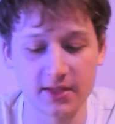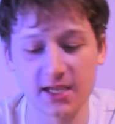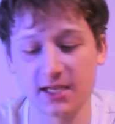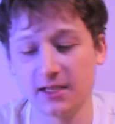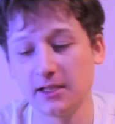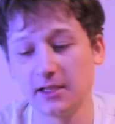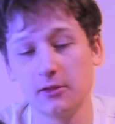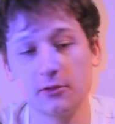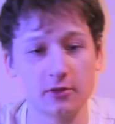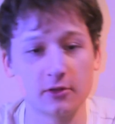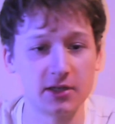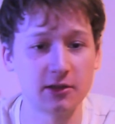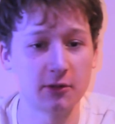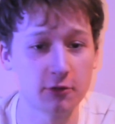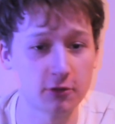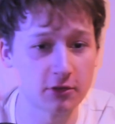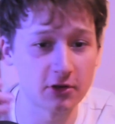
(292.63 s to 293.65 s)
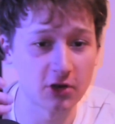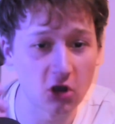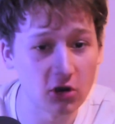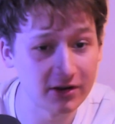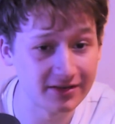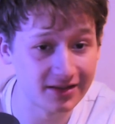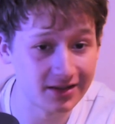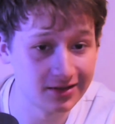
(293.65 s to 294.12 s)
easily
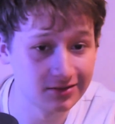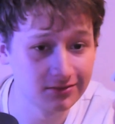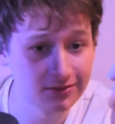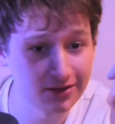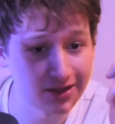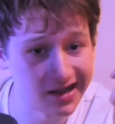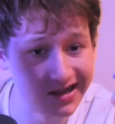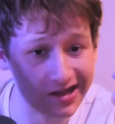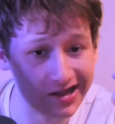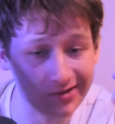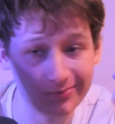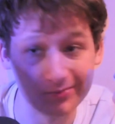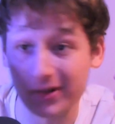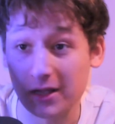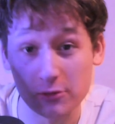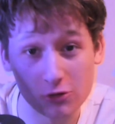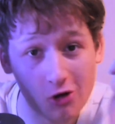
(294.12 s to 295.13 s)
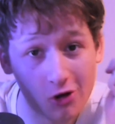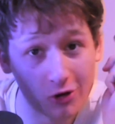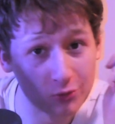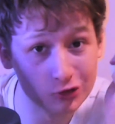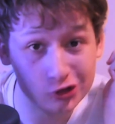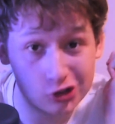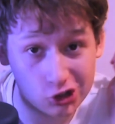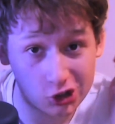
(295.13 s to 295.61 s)
slide in, as I will
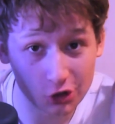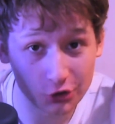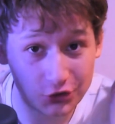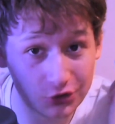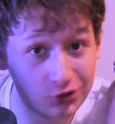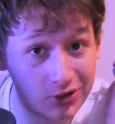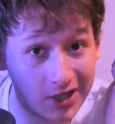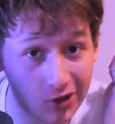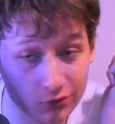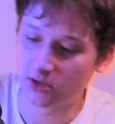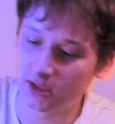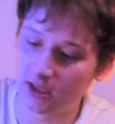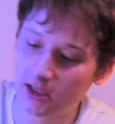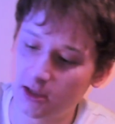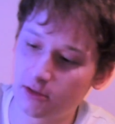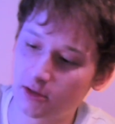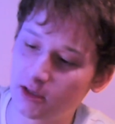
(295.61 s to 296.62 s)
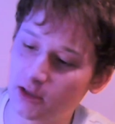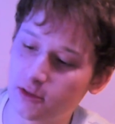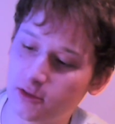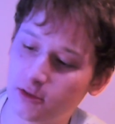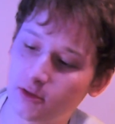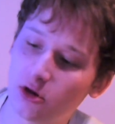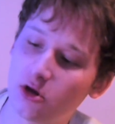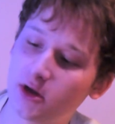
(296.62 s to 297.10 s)
show you now. Easily
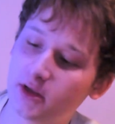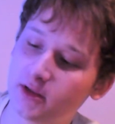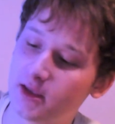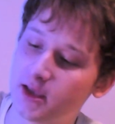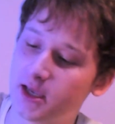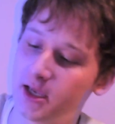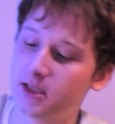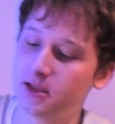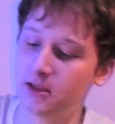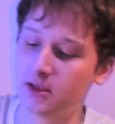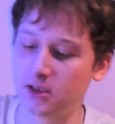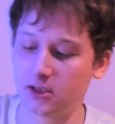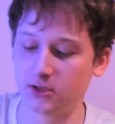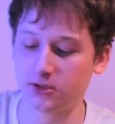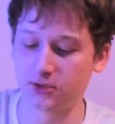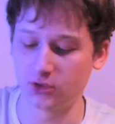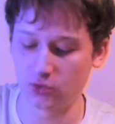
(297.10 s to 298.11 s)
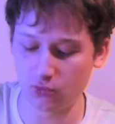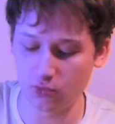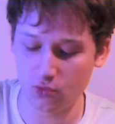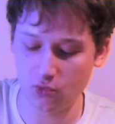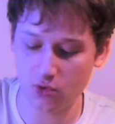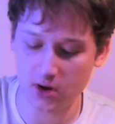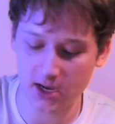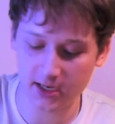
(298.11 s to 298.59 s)
slide it in. you
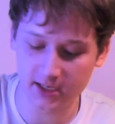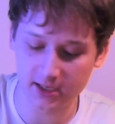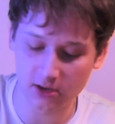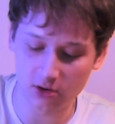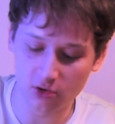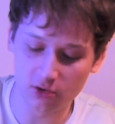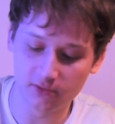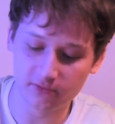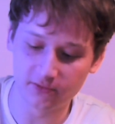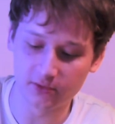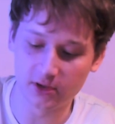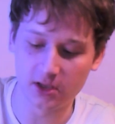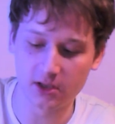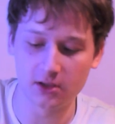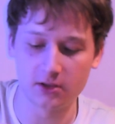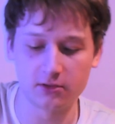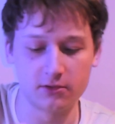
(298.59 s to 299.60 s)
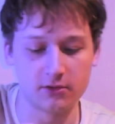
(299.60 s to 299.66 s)
whack it over the